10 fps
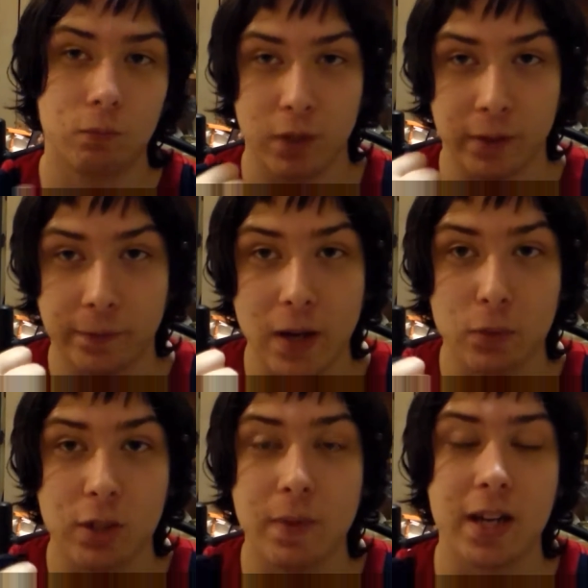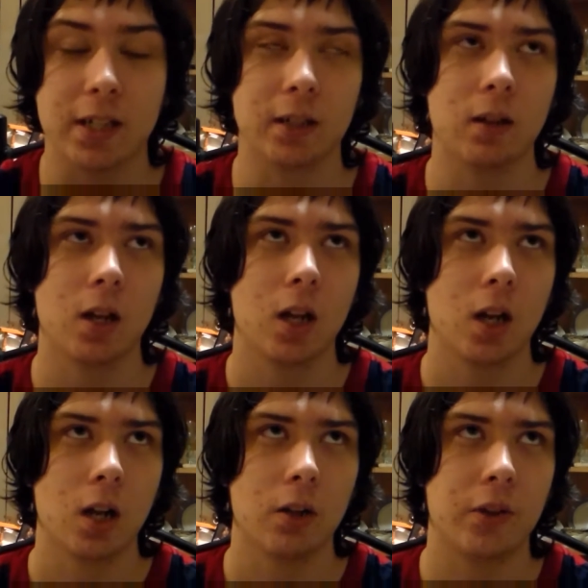and the fight was amazing.
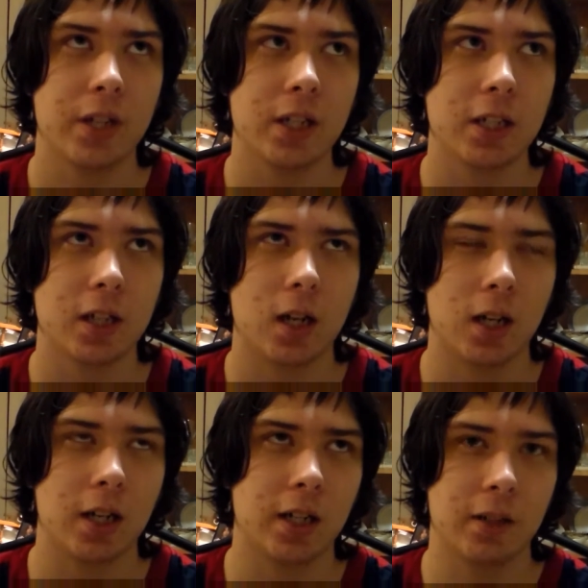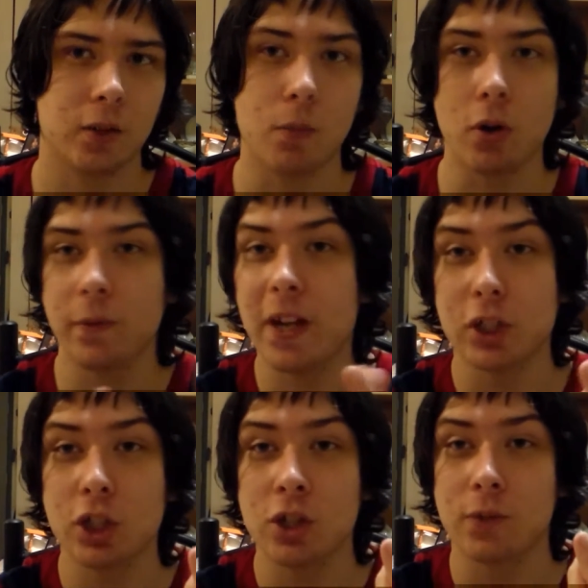The
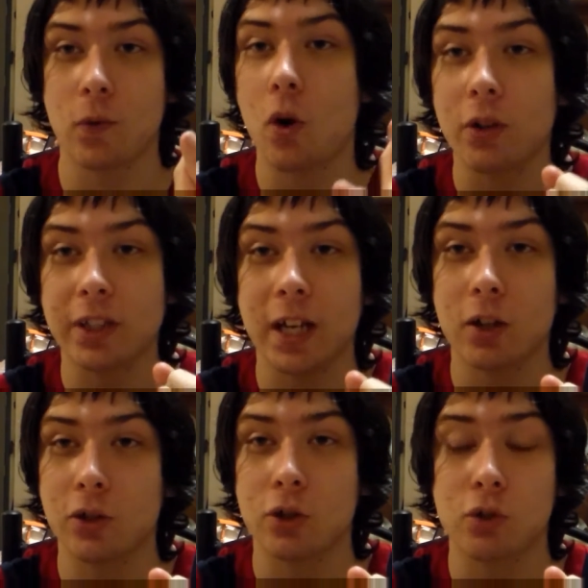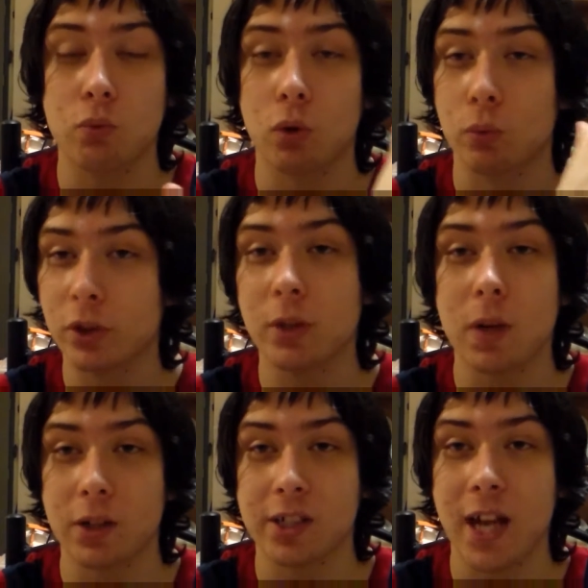motivations for all the characters were really
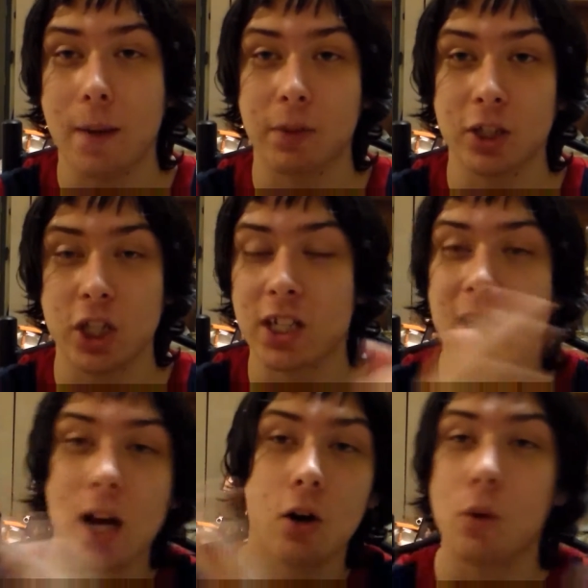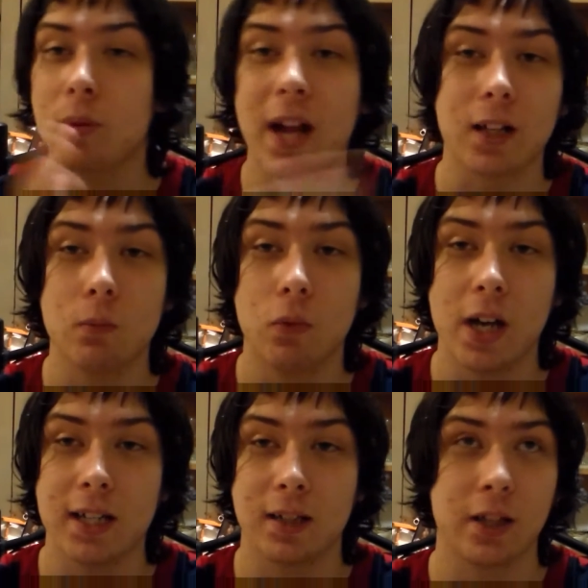well established. It's not all black and
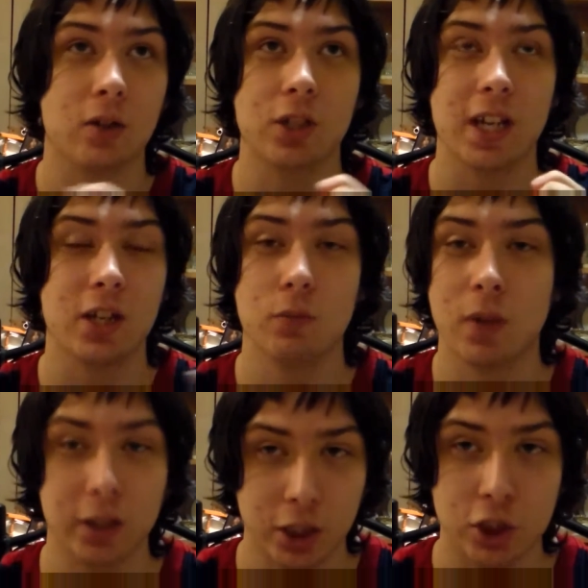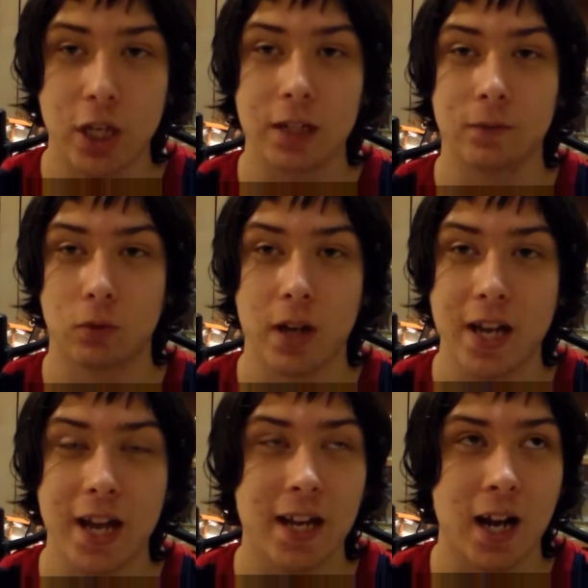white. There's a humongous shade of
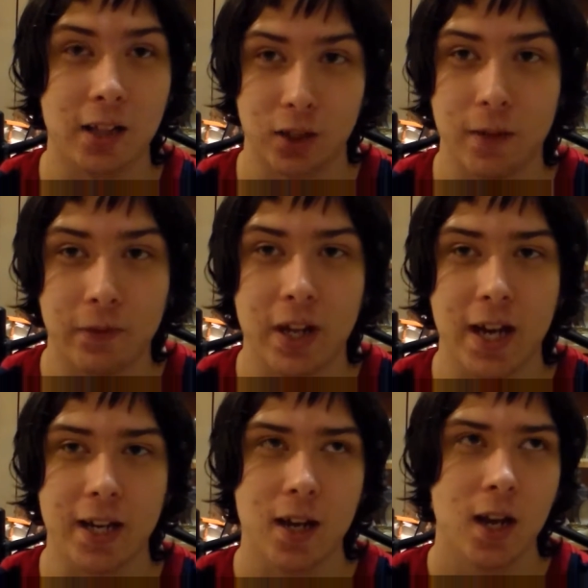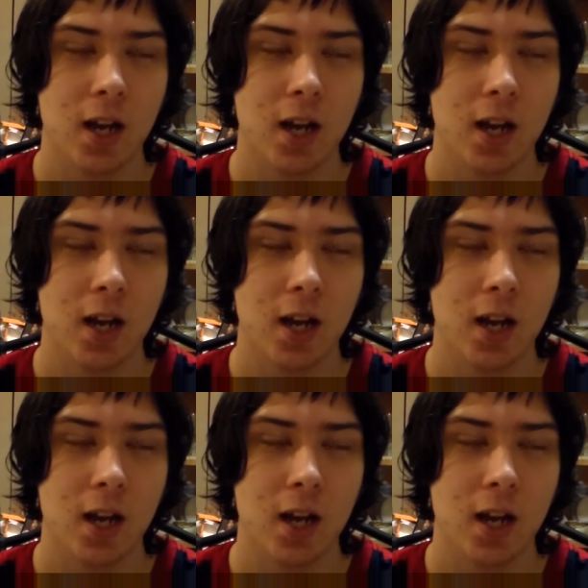gray, and I love that.